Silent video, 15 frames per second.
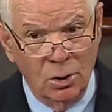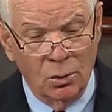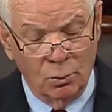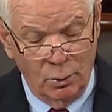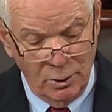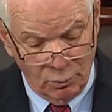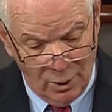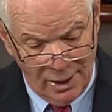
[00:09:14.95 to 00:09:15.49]

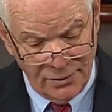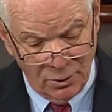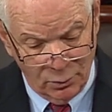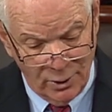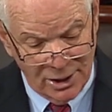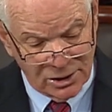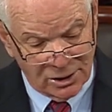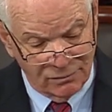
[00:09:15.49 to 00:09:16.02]
We run the
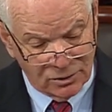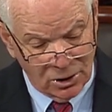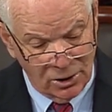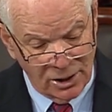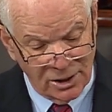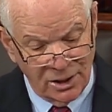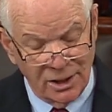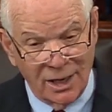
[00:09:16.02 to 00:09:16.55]
risk of
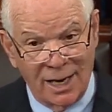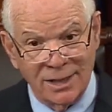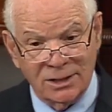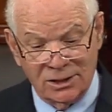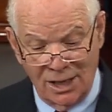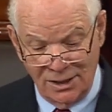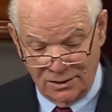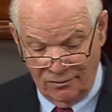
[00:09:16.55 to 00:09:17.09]
turning the United
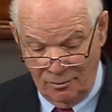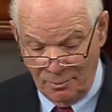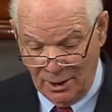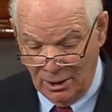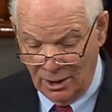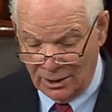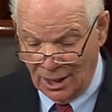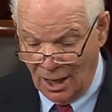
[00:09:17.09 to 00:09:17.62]
States of
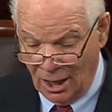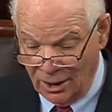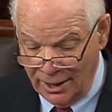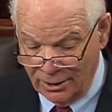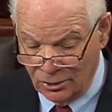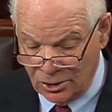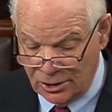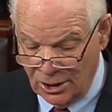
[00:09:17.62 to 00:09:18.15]
America, our
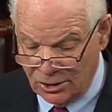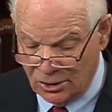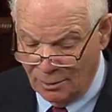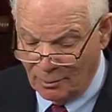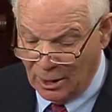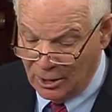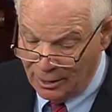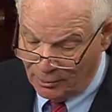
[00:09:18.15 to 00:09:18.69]
legal
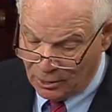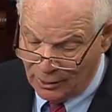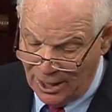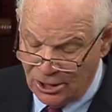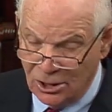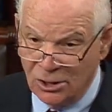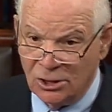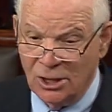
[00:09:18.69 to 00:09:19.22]
system, our
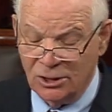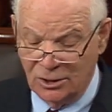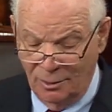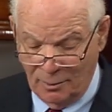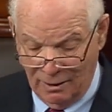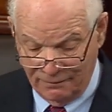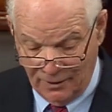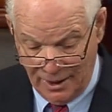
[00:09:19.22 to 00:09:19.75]
immigration
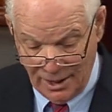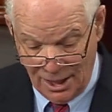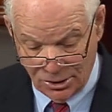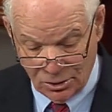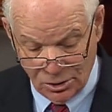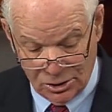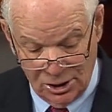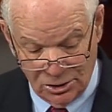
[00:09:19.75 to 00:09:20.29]
system, our
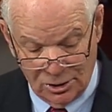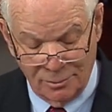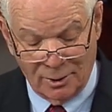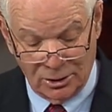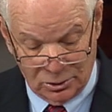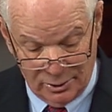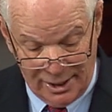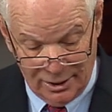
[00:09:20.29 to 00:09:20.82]
financial system,
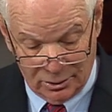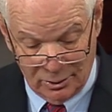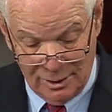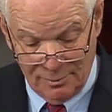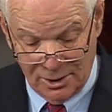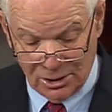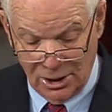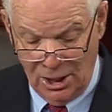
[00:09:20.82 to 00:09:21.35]
our trade
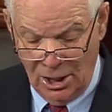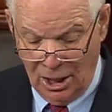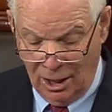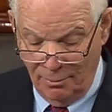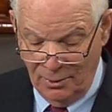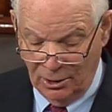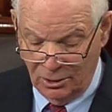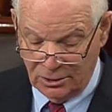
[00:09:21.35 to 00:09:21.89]
agreements, our
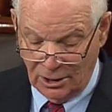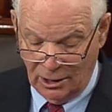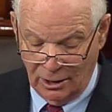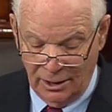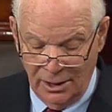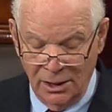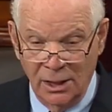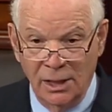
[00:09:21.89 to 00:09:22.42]

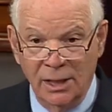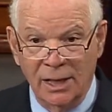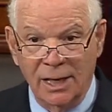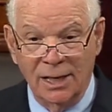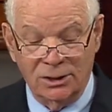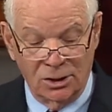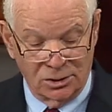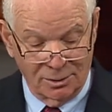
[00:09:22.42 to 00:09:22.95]
military,
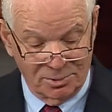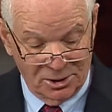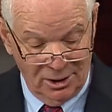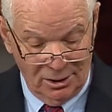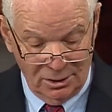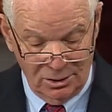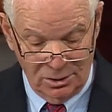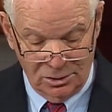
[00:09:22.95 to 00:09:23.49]
into
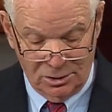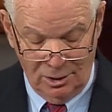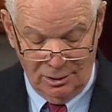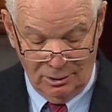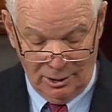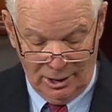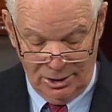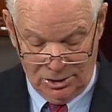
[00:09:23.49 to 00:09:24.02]

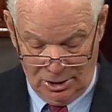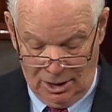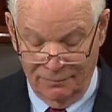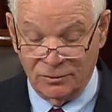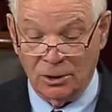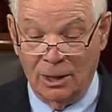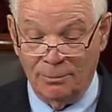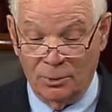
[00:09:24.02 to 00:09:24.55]
subsidiaries of
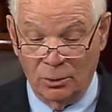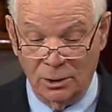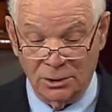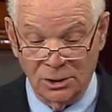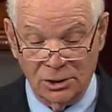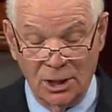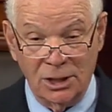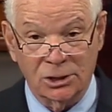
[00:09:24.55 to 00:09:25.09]
Trump
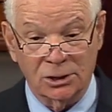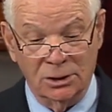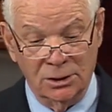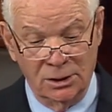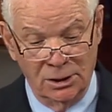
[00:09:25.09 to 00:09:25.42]
Organization.